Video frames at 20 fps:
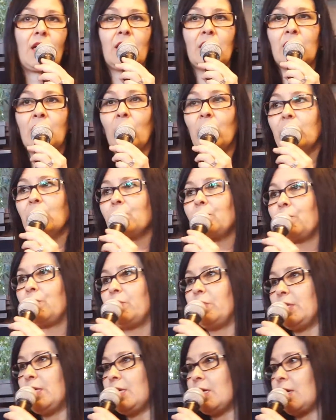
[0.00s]
A lot of
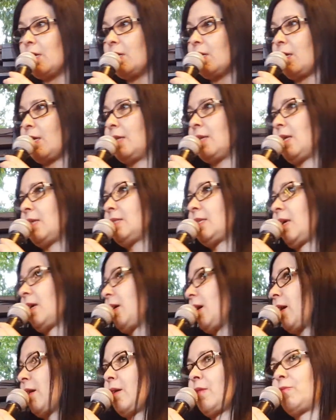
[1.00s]
fear, and they say,
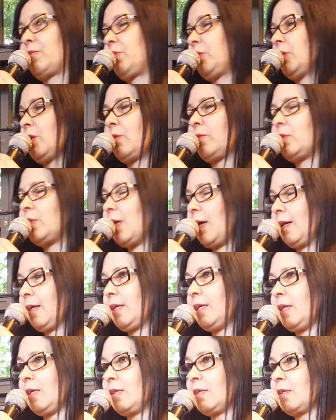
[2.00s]
I have fear of
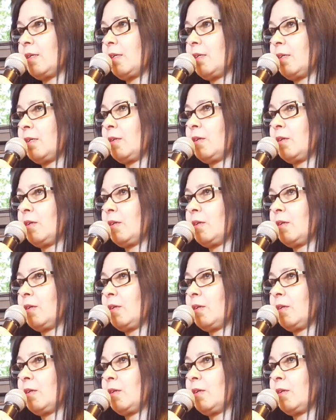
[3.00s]
dying.